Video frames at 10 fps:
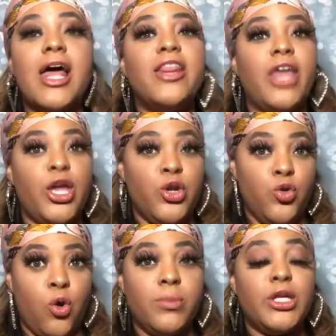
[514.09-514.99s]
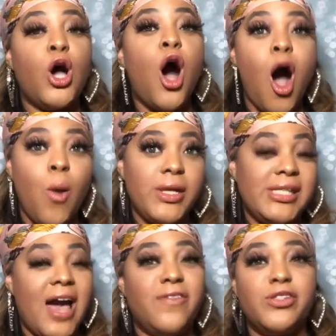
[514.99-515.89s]
They normally always
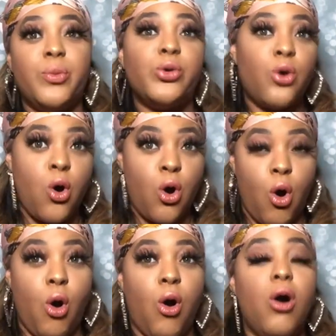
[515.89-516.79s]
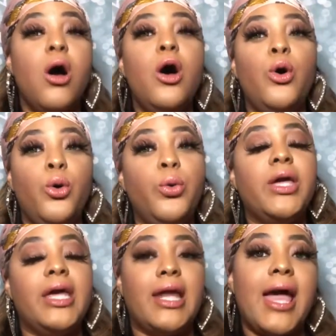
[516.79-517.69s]
have someone on call who
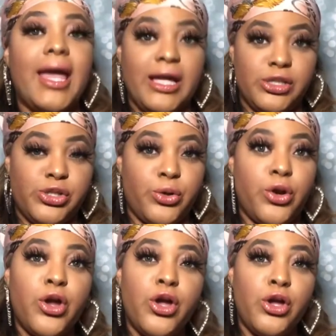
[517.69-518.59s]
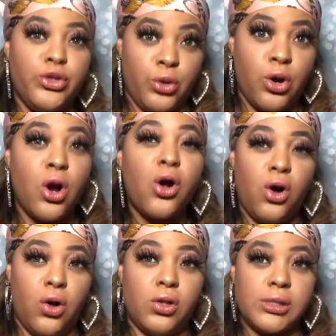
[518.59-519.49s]
can answer your
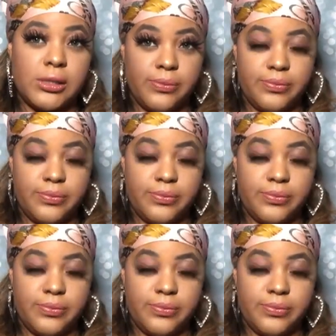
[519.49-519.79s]
calls.